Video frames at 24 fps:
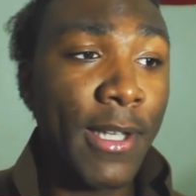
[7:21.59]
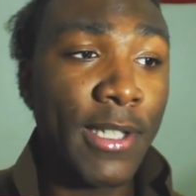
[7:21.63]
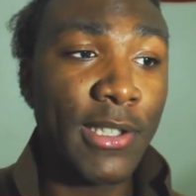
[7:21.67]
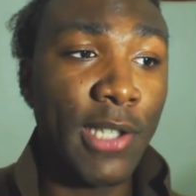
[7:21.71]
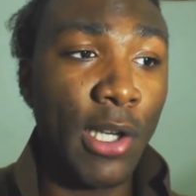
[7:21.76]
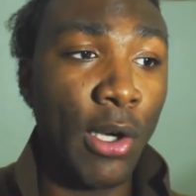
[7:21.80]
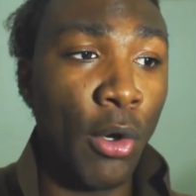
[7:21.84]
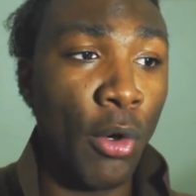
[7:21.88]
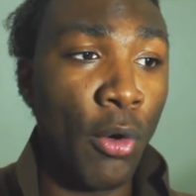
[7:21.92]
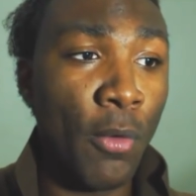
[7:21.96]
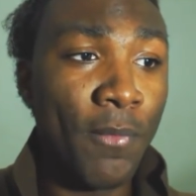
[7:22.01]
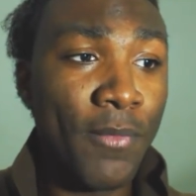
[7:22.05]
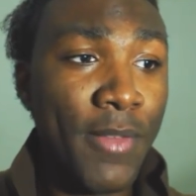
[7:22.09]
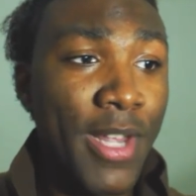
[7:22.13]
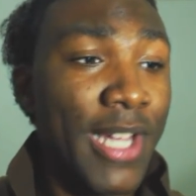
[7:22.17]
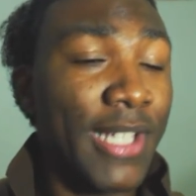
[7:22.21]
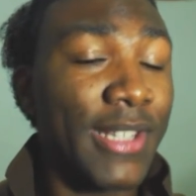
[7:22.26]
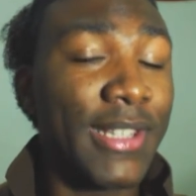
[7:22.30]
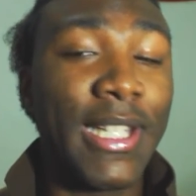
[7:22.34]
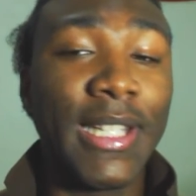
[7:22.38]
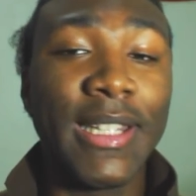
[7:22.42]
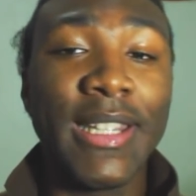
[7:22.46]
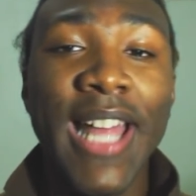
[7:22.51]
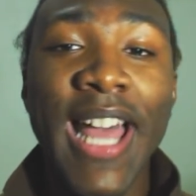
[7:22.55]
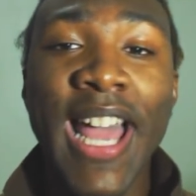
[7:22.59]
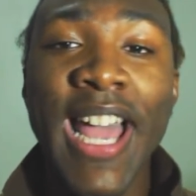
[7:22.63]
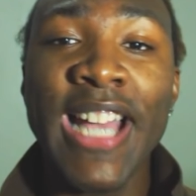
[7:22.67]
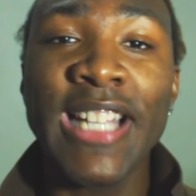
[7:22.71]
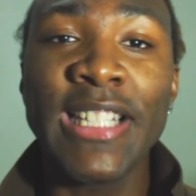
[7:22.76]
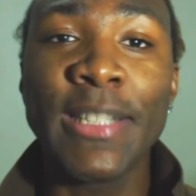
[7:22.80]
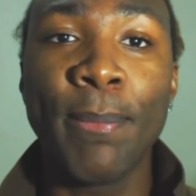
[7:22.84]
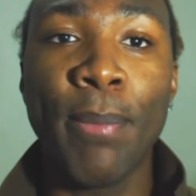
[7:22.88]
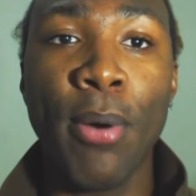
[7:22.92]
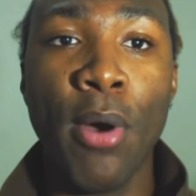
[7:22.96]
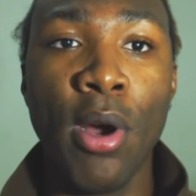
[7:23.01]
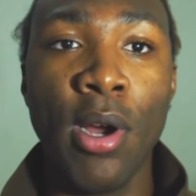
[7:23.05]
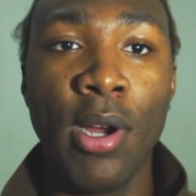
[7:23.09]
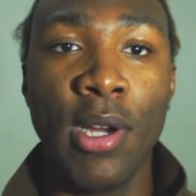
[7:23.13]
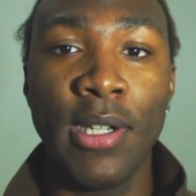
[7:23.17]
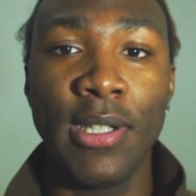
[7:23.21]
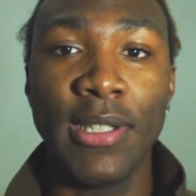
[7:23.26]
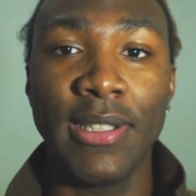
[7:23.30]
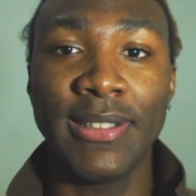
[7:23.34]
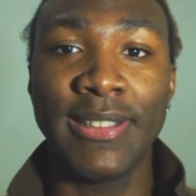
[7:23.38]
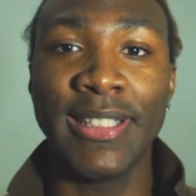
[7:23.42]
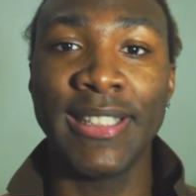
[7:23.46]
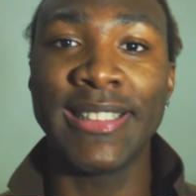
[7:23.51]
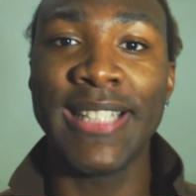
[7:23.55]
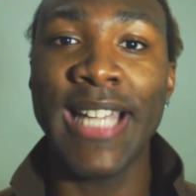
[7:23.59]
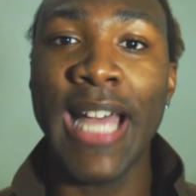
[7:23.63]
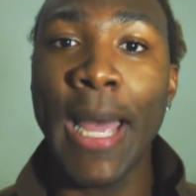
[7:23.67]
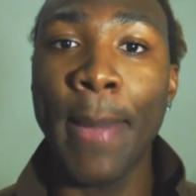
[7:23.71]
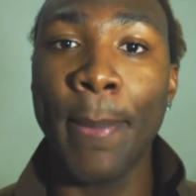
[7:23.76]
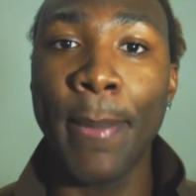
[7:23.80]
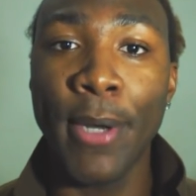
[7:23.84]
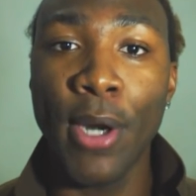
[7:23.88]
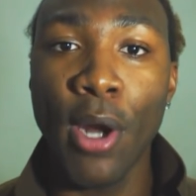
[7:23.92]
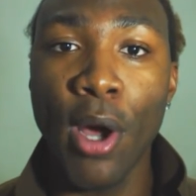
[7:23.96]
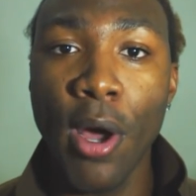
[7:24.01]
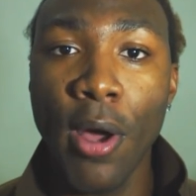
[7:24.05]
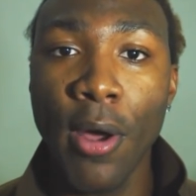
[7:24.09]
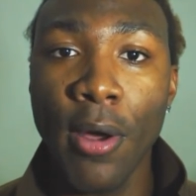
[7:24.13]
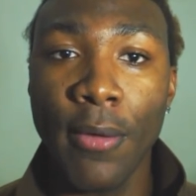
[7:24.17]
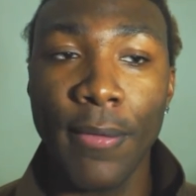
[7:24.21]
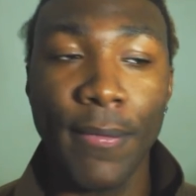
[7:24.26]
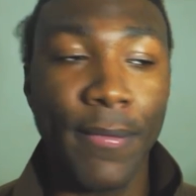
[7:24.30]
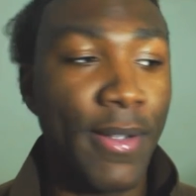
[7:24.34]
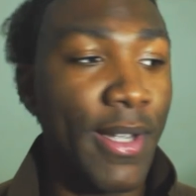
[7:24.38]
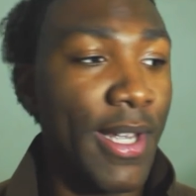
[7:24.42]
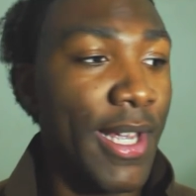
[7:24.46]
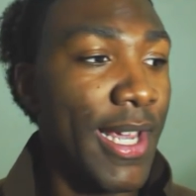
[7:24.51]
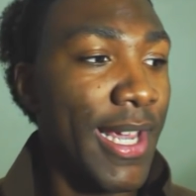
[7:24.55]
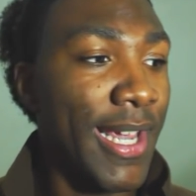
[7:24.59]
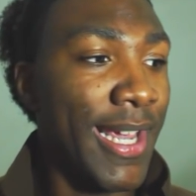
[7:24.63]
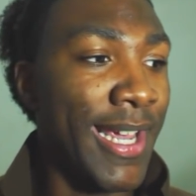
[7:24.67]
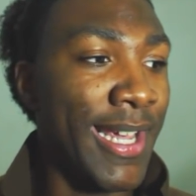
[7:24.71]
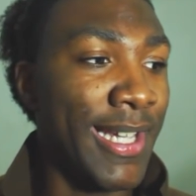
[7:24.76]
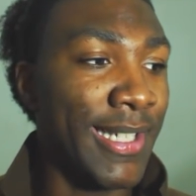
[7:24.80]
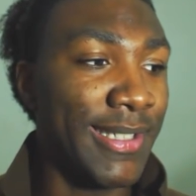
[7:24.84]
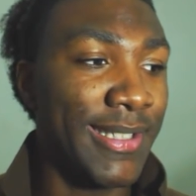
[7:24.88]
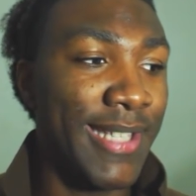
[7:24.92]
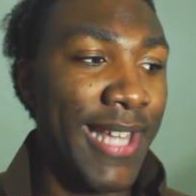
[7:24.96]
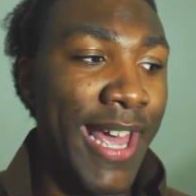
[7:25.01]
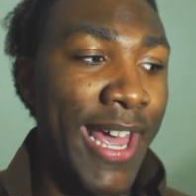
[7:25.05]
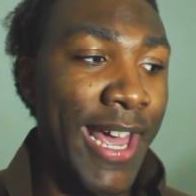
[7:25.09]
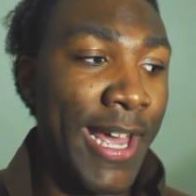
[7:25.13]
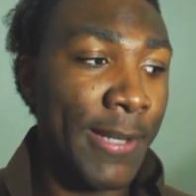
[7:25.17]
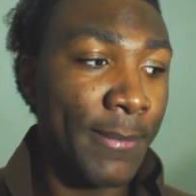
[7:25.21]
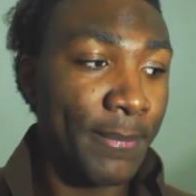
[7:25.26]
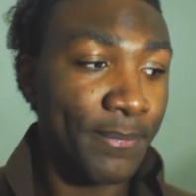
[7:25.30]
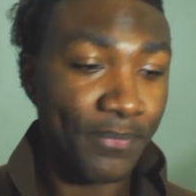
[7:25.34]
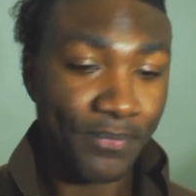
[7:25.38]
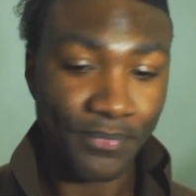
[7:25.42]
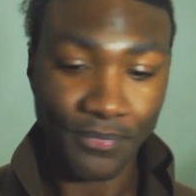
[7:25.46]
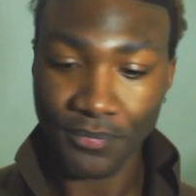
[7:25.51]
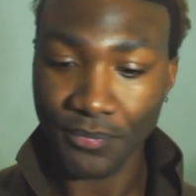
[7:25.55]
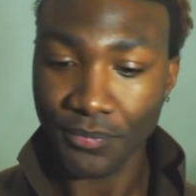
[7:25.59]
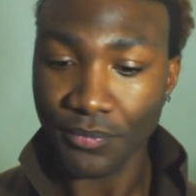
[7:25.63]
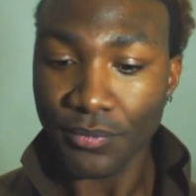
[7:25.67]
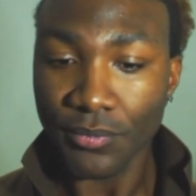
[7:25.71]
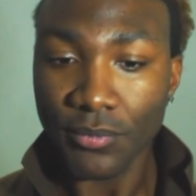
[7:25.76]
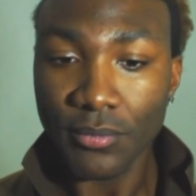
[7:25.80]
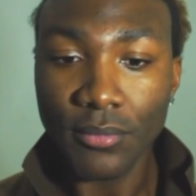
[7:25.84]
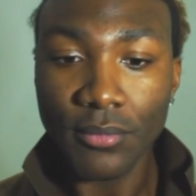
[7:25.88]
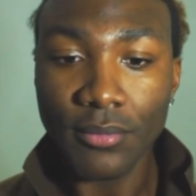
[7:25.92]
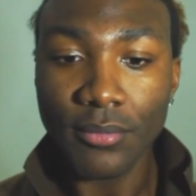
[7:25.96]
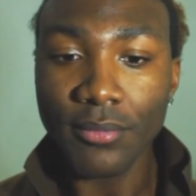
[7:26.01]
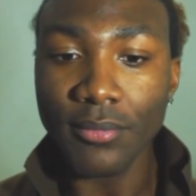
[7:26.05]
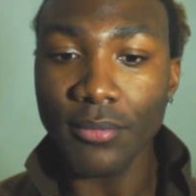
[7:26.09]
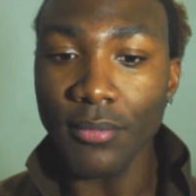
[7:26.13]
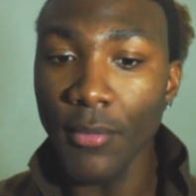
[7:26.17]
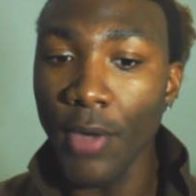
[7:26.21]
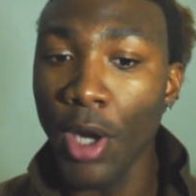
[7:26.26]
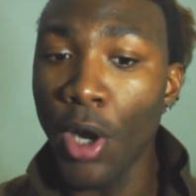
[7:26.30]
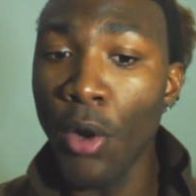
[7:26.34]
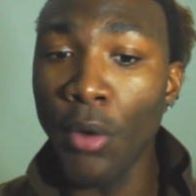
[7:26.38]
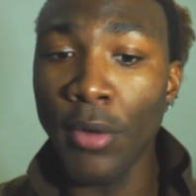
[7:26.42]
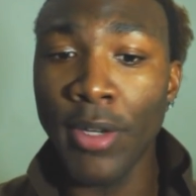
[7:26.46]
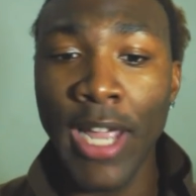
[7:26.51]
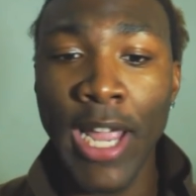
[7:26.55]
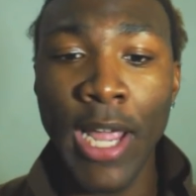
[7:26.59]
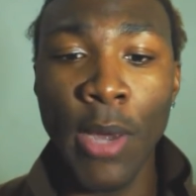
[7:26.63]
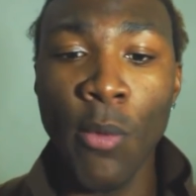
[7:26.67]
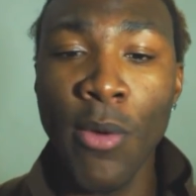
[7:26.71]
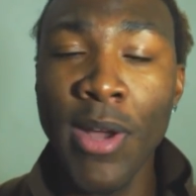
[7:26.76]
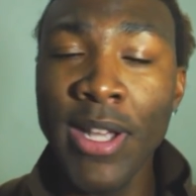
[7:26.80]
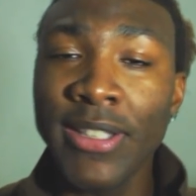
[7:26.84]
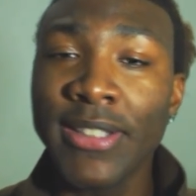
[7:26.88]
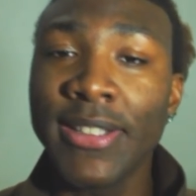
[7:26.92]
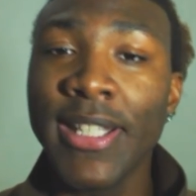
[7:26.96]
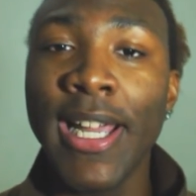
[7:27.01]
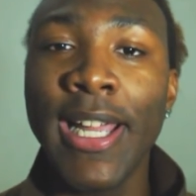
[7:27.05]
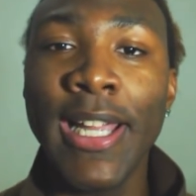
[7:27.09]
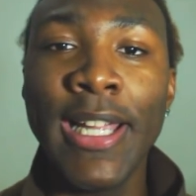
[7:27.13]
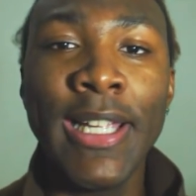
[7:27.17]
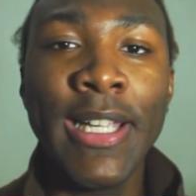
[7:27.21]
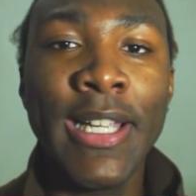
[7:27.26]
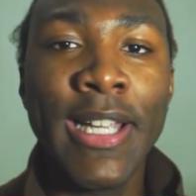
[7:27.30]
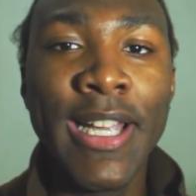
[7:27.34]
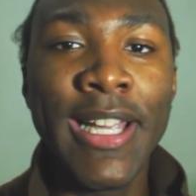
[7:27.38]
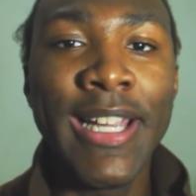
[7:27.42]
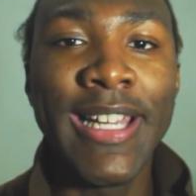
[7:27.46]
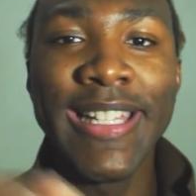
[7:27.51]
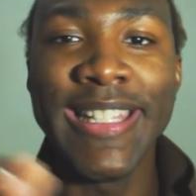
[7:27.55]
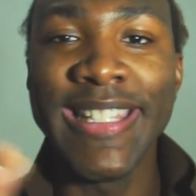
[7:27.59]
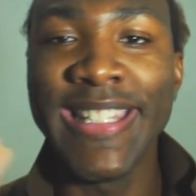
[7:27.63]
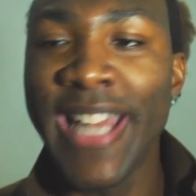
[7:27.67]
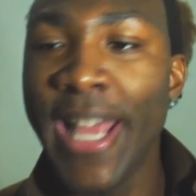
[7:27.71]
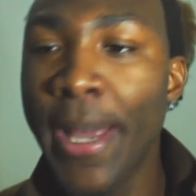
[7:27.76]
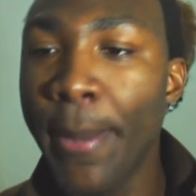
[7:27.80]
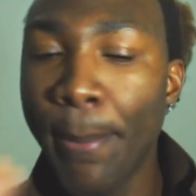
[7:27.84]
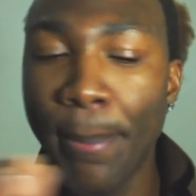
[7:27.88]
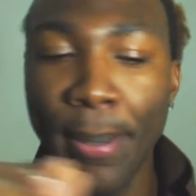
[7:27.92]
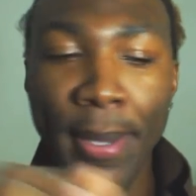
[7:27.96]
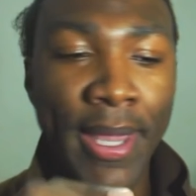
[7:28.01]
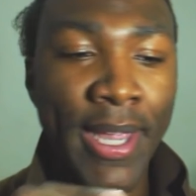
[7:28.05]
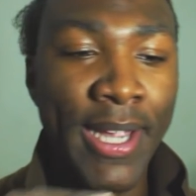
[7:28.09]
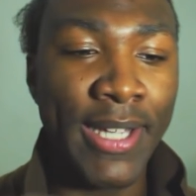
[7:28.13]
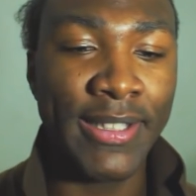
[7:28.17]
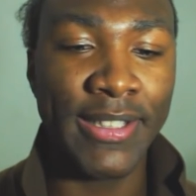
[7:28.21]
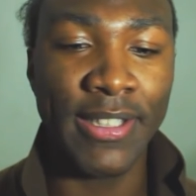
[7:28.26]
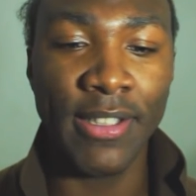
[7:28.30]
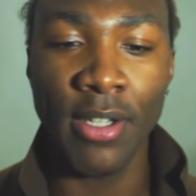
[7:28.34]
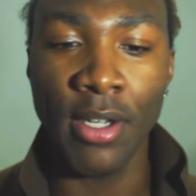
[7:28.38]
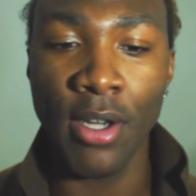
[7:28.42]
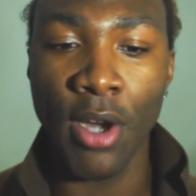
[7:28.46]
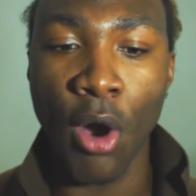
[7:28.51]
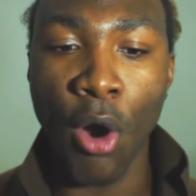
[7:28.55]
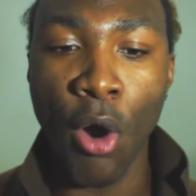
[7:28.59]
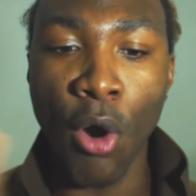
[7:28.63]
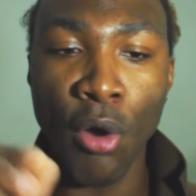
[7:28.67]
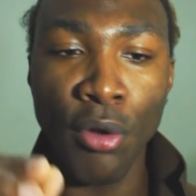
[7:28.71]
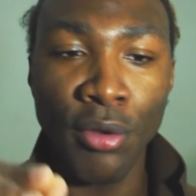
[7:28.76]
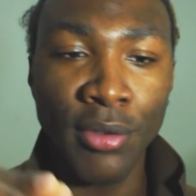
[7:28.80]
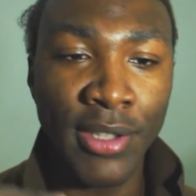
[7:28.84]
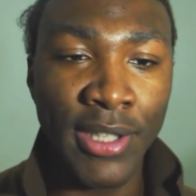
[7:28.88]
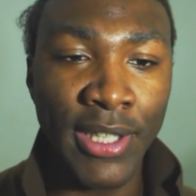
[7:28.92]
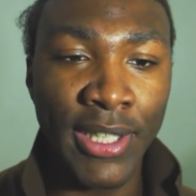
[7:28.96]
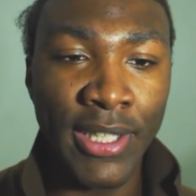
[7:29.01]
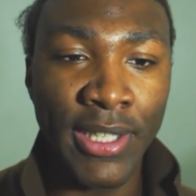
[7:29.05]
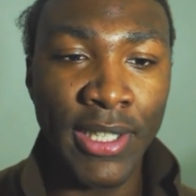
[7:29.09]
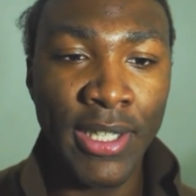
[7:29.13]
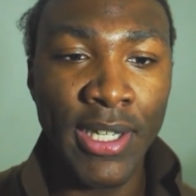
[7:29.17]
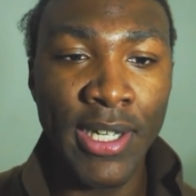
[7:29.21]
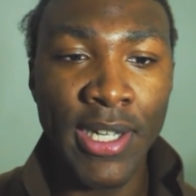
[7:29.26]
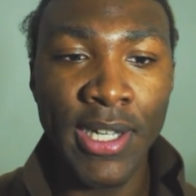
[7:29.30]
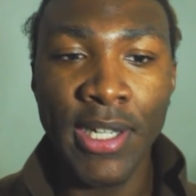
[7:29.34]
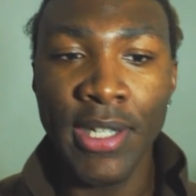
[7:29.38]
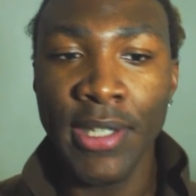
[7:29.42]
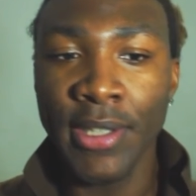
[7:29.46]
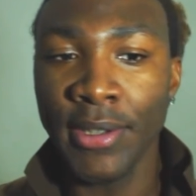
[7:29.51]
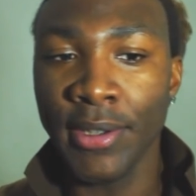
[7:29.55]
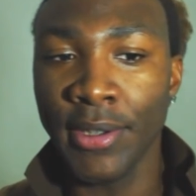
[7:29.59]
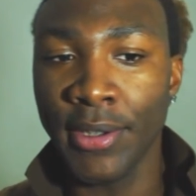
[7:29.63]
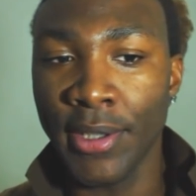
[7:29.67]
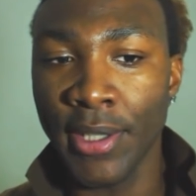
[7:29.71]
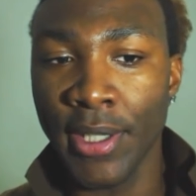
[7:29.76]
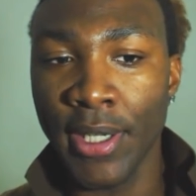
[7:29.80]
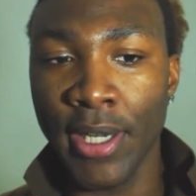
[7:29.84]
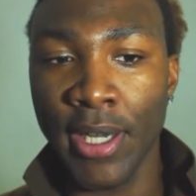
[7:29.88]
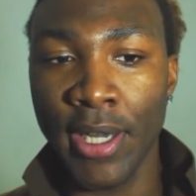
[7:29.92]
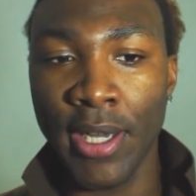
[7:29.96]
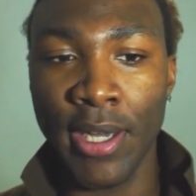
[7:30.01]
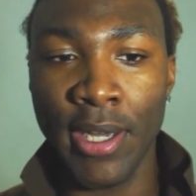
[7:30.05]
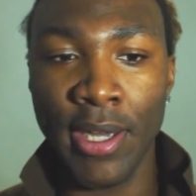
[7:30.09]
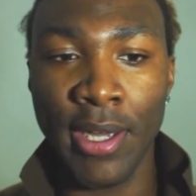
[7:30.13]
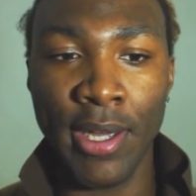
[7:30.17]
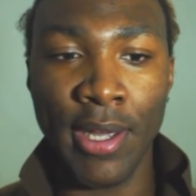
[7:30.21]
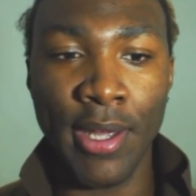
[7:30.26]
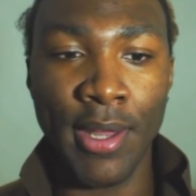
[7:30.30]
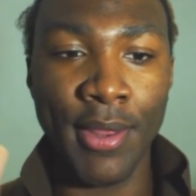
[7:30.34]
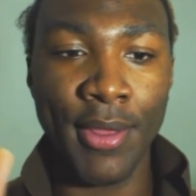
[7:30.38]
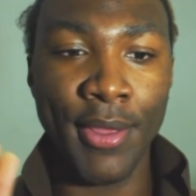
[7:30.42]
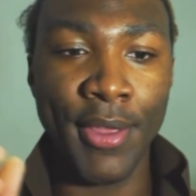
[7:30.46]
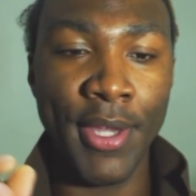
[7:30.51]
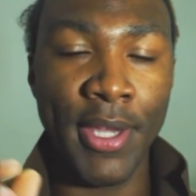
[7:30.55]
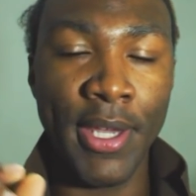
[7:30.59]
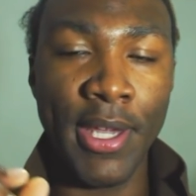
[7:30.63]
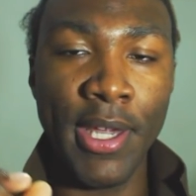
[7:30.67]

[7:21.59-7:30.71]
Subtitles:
So the last part to top it off is that, okay, once they nitpicked only the